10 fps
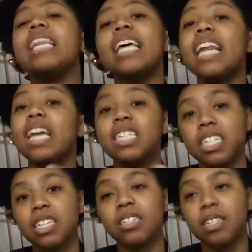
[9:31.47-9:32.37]
And then I
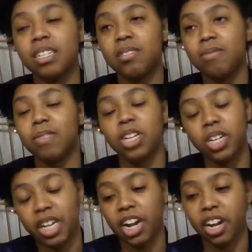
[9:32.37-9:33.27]
did
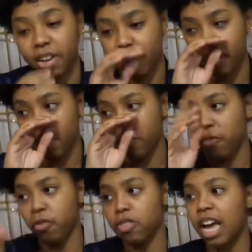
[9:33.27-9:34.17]
the caregiving
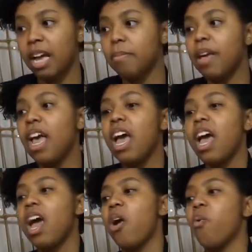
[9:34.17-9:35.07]
full time.
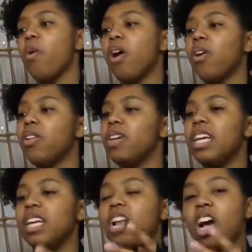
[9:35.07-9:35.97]
Well,
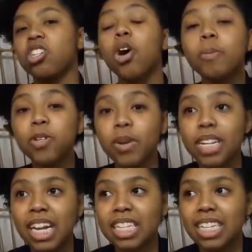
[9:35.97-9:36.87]
in October
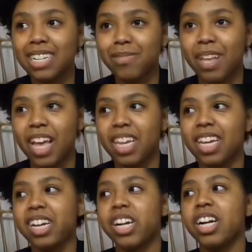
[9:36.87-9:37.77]
2018 of that
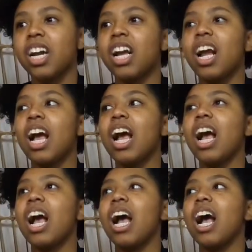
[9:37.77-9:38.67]
year,
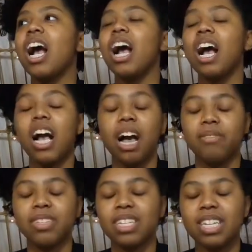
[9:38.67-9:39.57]

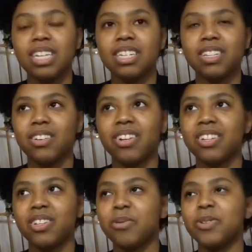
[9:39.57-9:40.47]
obviously, uh,
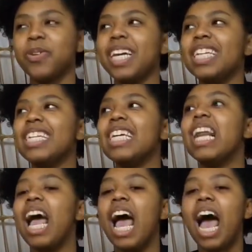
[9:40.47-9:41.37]
October
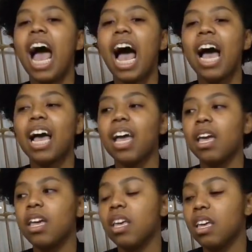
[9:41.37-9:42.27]
2018,
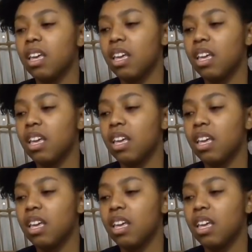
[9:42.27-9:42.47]
I,